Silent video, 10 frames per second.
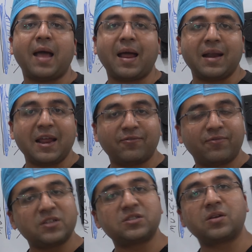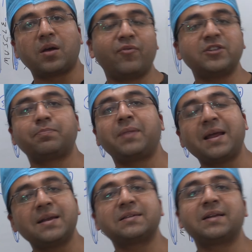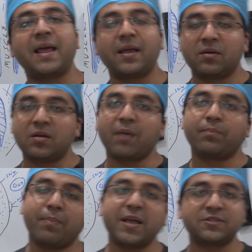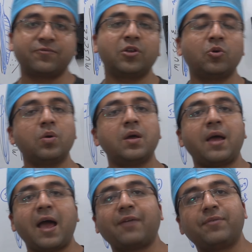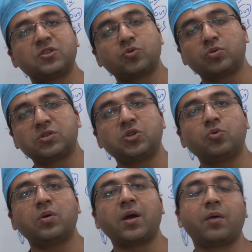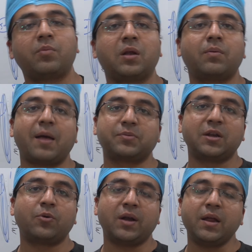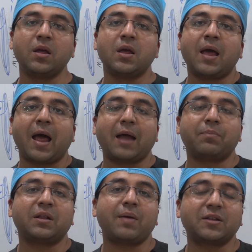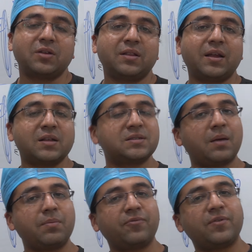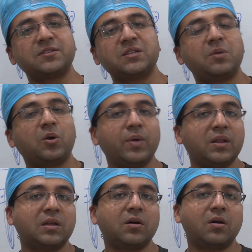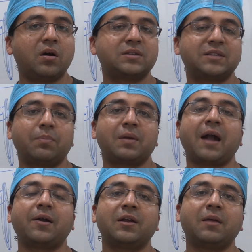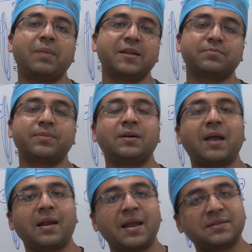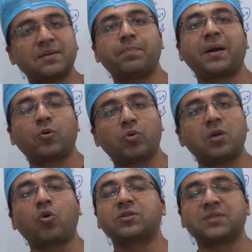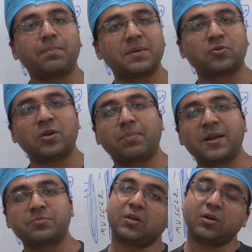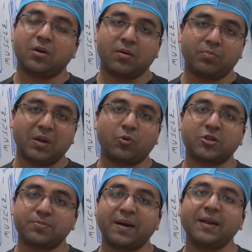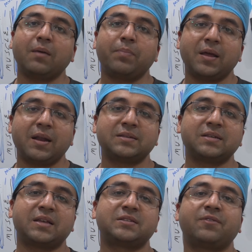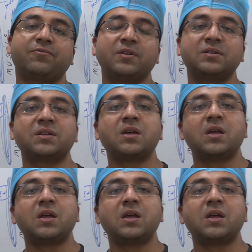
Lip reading: and like which plane is like best for you and which suits you absolutely. And actually there are some differences between the subglandular placement and like some pectoral or some muscular placement. The cosmetic appearance is different.